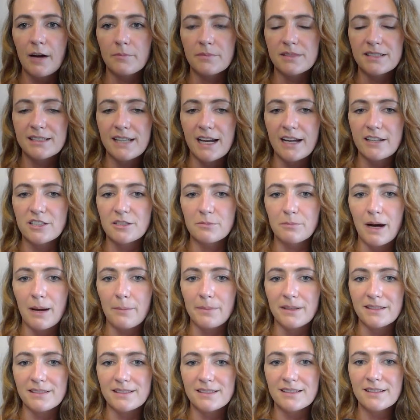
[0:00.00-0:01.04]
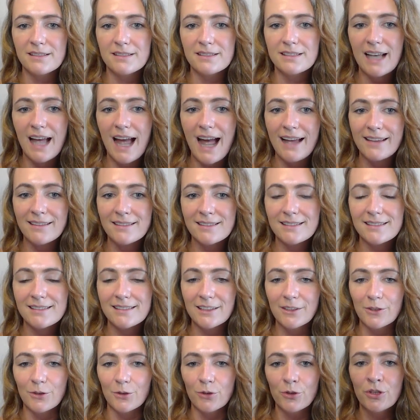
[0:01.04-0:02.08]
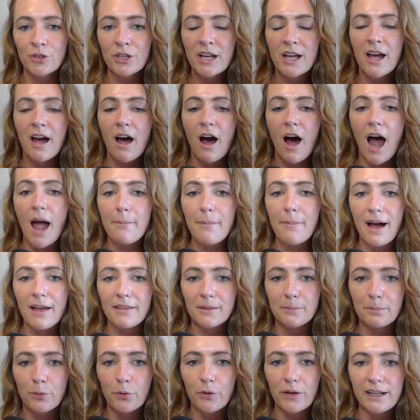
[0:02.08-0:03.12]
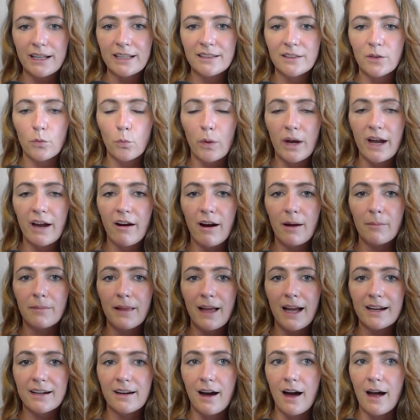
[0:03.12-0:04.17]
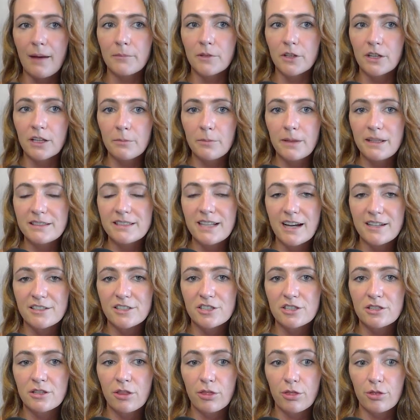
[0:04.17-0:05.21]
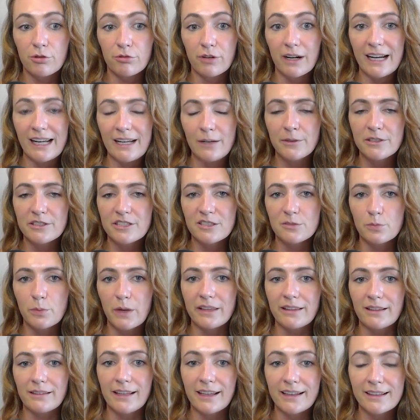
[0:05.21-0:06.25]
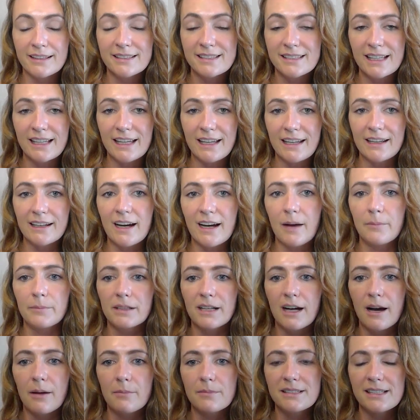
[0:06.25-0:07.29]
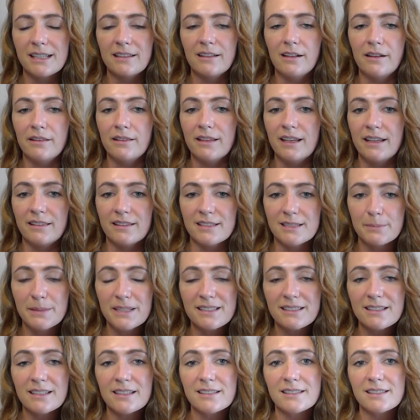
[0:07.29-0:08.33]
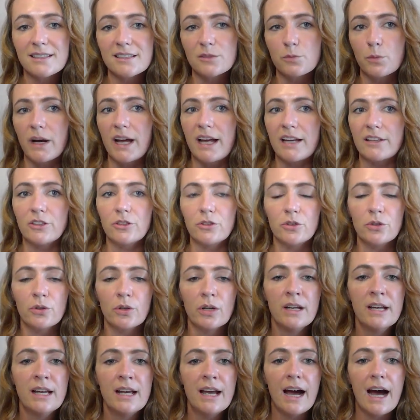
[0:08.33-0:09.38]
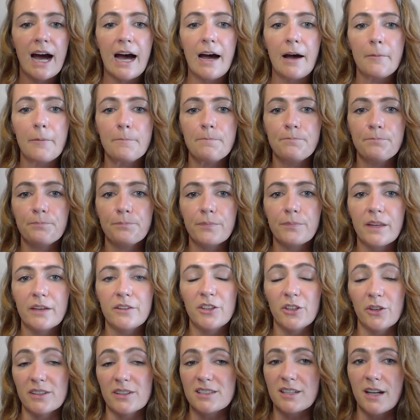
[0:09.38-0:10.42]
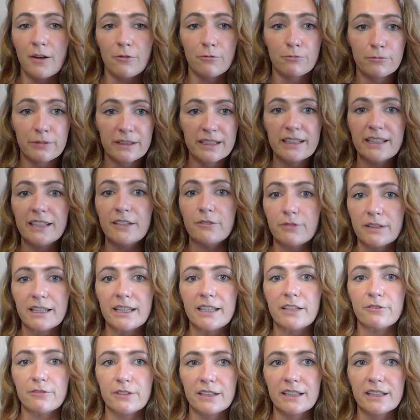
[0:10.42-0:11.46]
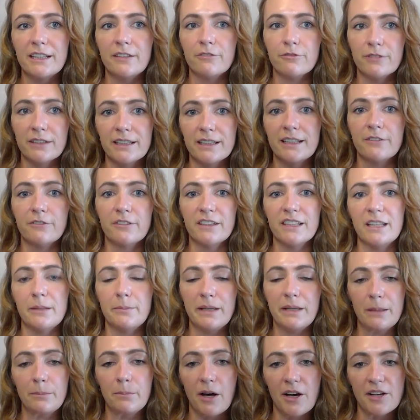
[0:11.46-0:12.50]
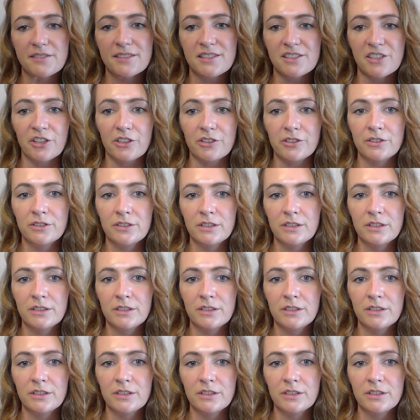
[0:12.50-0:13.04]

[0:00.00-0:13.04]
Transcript: stage in my business, and still I'm at the point where I'm like, I'm going to be dash 3, which is where the legacy income comes in this business. It's where you, it's a really, really, really, really, really big milestone.